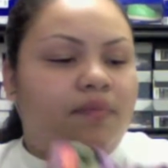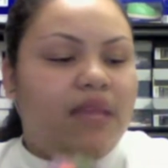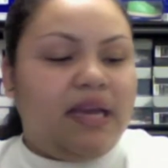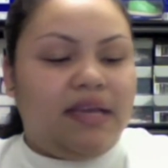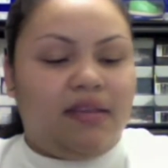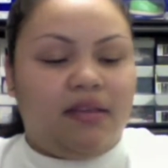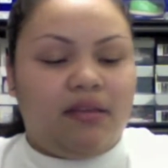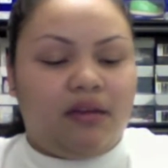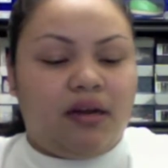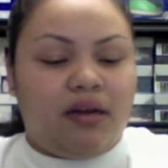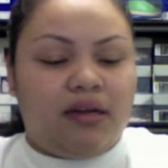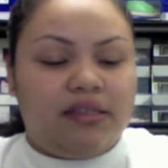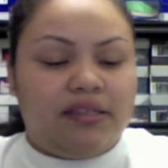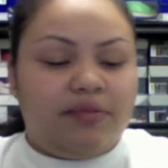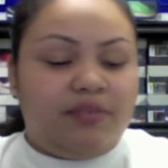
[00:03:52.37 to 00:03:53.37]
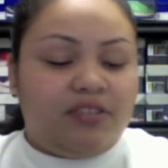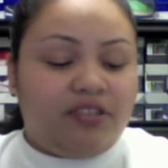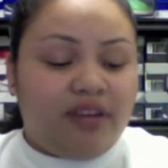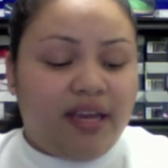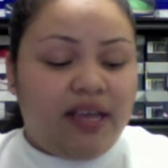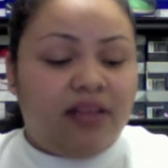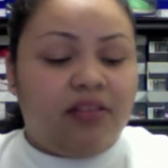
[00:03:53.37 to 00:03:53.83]
I think the concept is
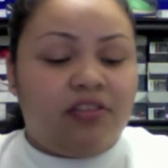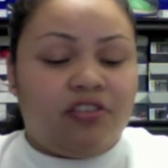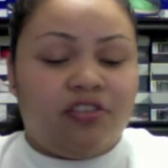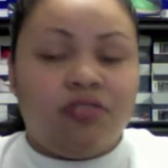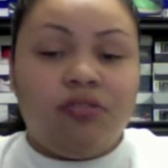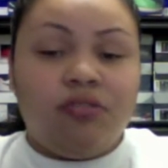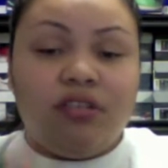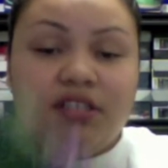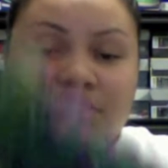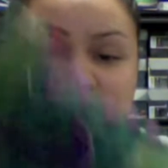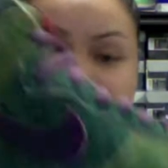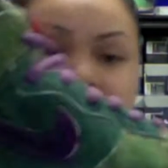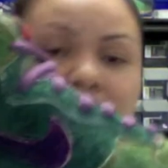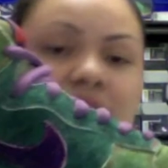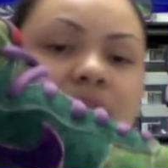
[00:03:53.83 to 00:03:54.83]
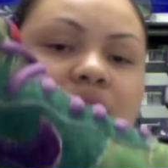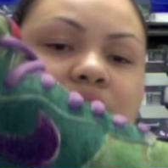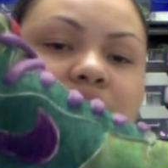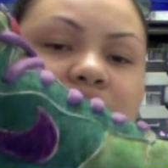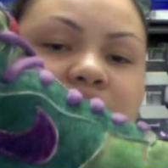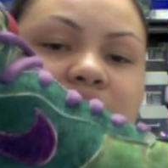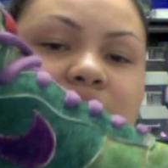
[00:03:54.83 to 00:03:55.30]
great. The shoe looks great.
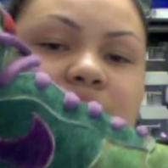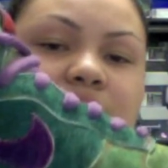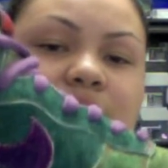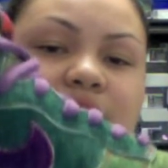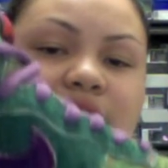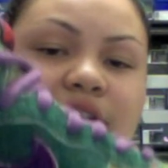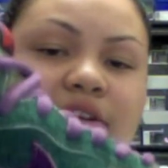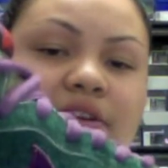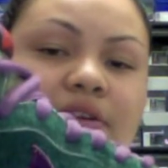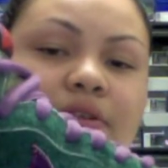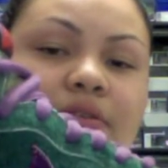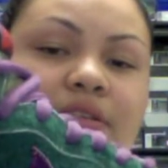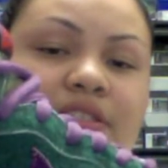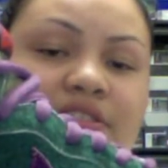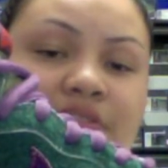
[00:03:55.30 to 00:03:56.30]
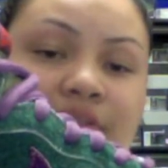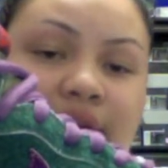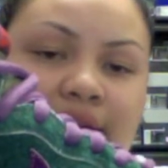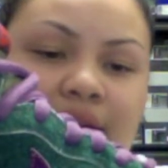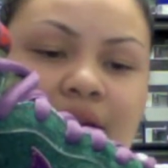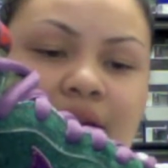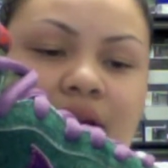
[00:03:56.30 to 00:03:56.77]
I think the material is
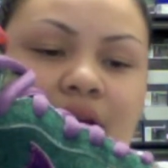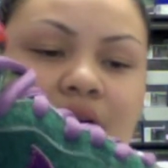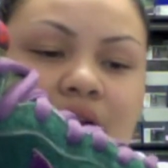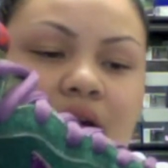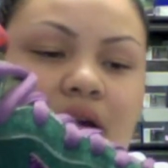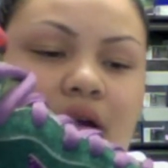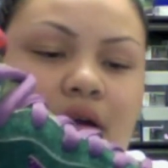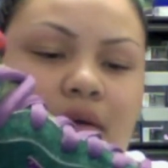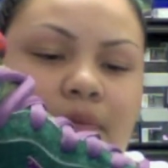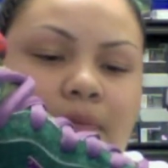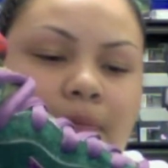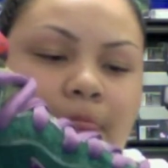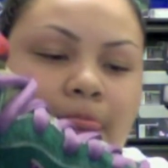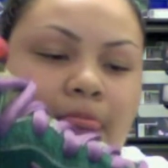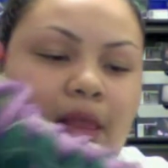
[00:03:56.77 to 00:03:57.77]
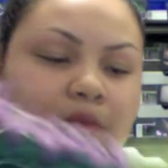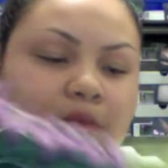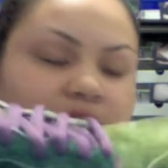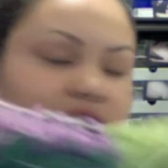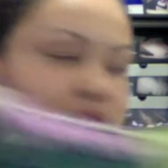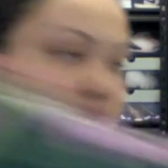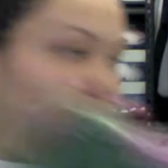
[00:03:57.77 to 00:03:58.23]
great. Um, I'm
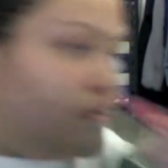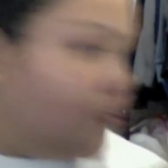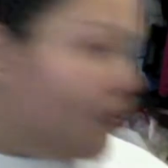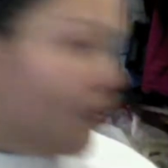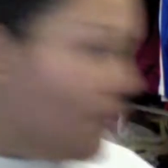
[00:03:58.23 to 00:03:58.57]
gonna show you